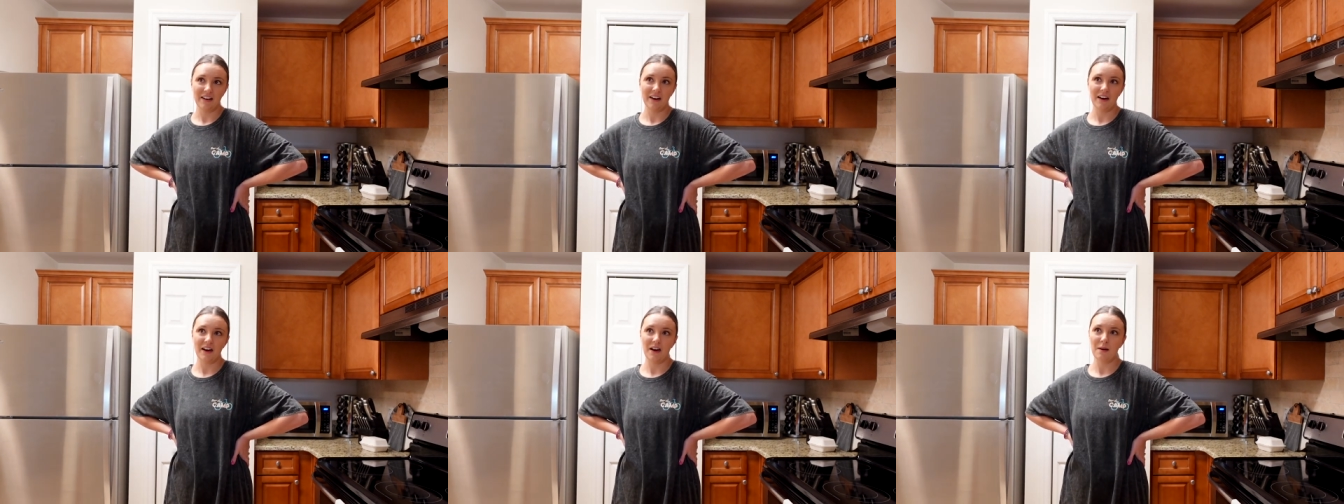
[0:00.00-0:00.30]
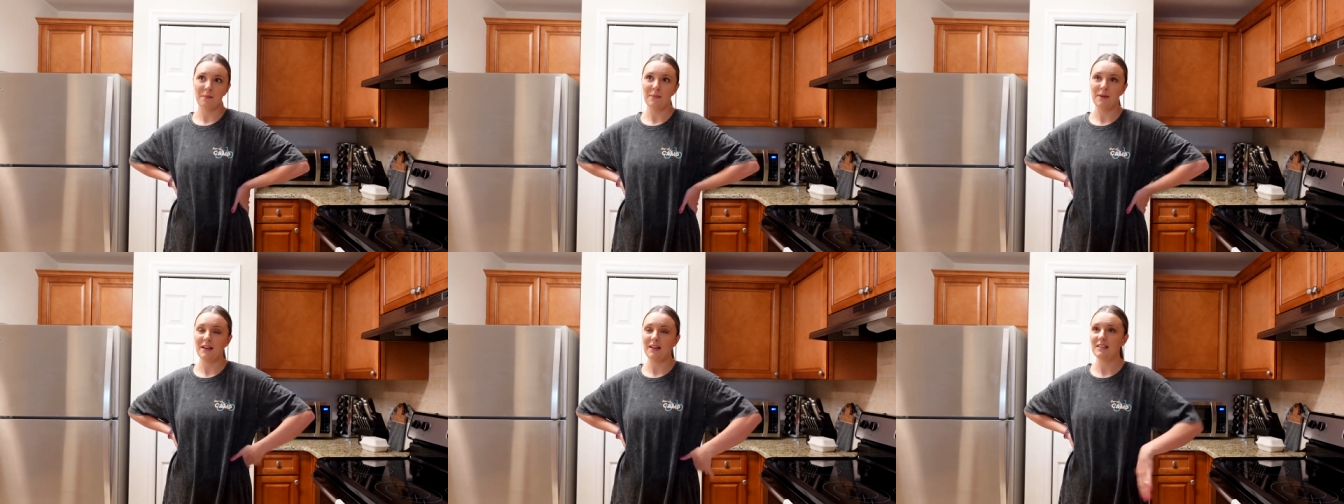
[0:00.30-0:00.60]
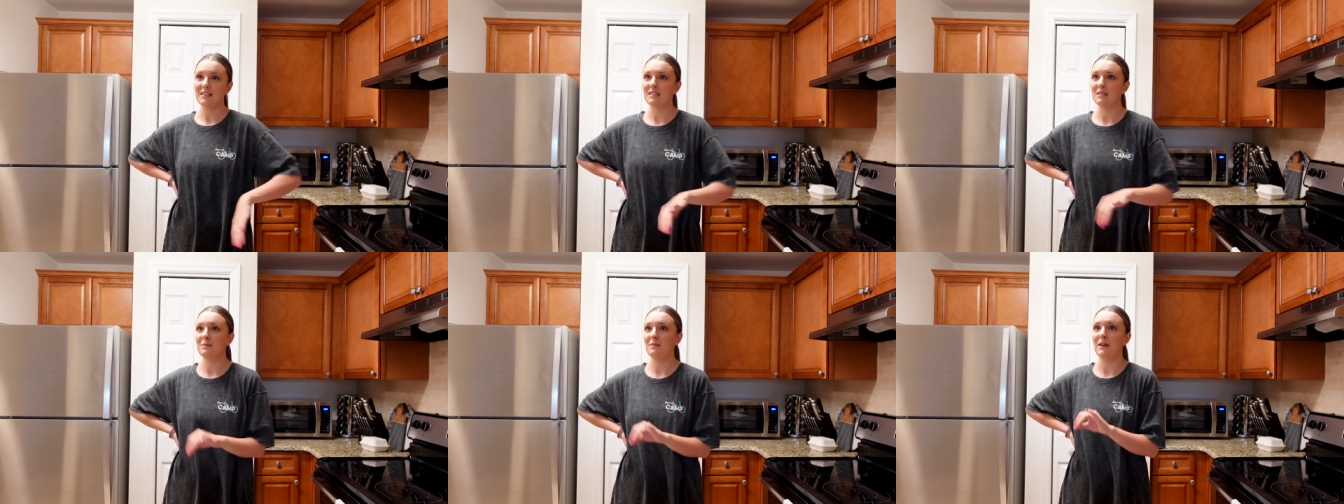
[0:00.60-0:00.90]
Um,
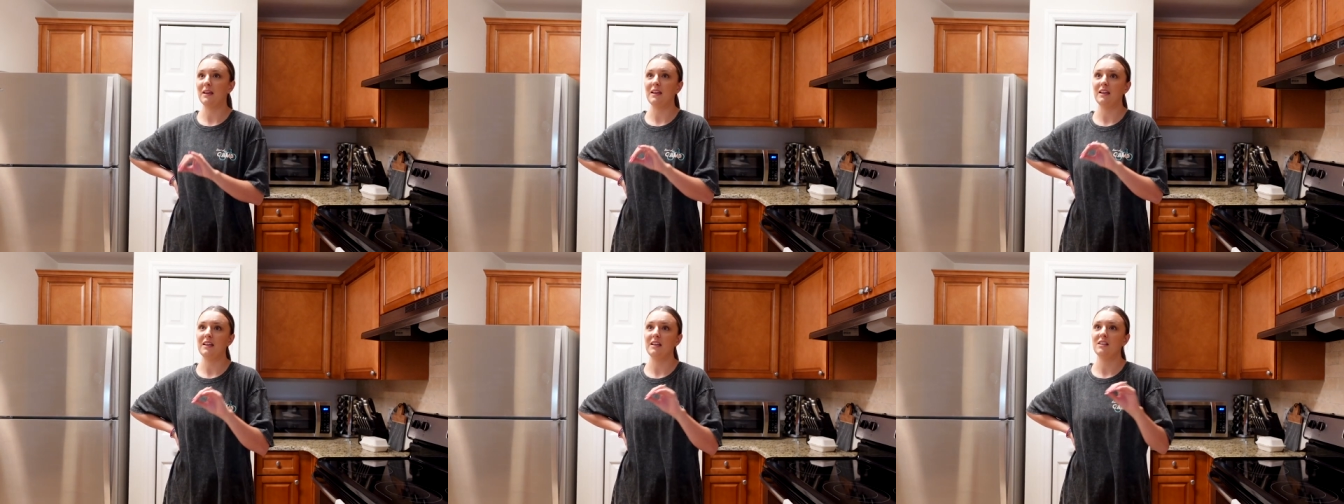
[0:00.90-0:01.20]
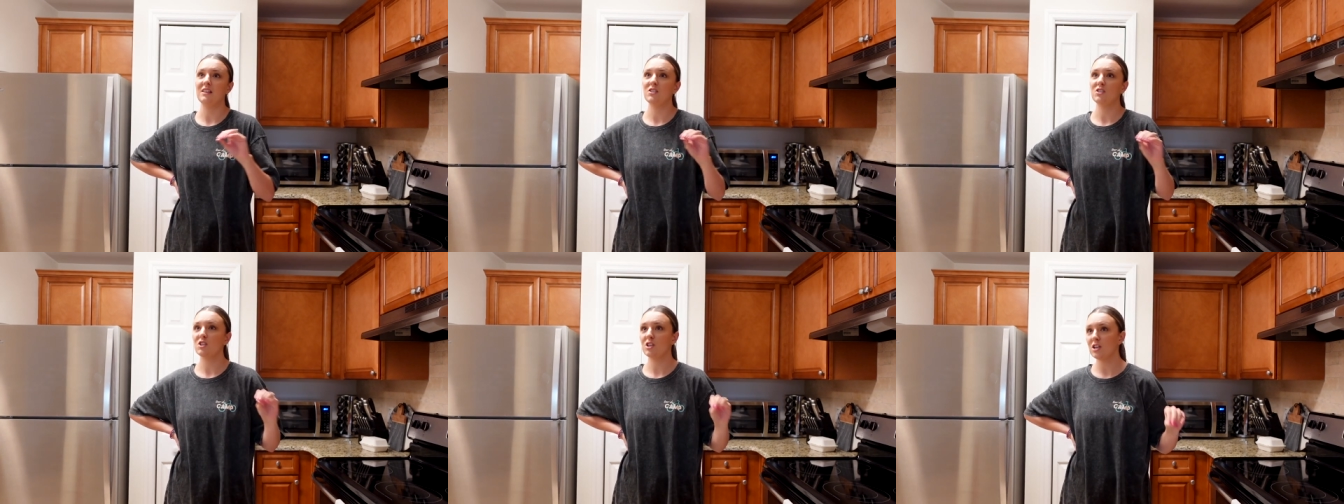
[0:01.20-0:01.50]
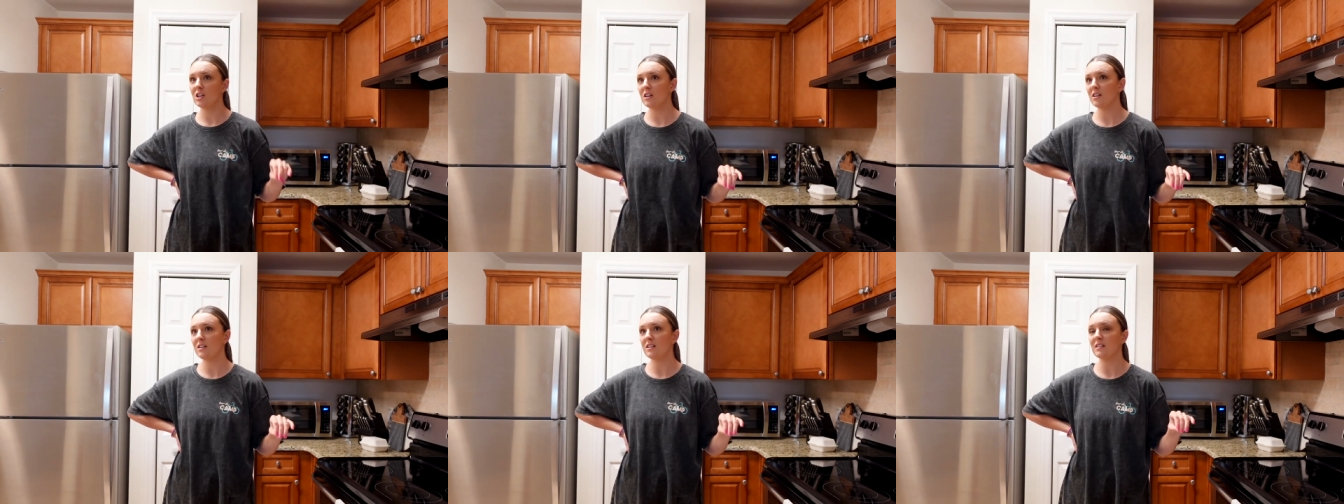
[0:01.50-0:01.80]
it's been
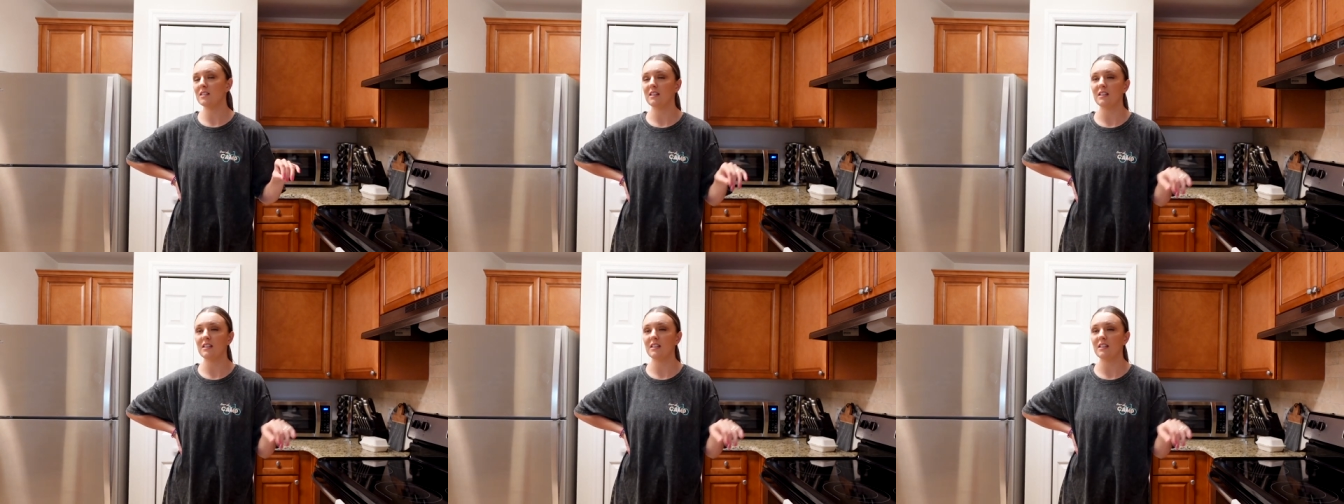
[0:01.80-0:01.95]
chill,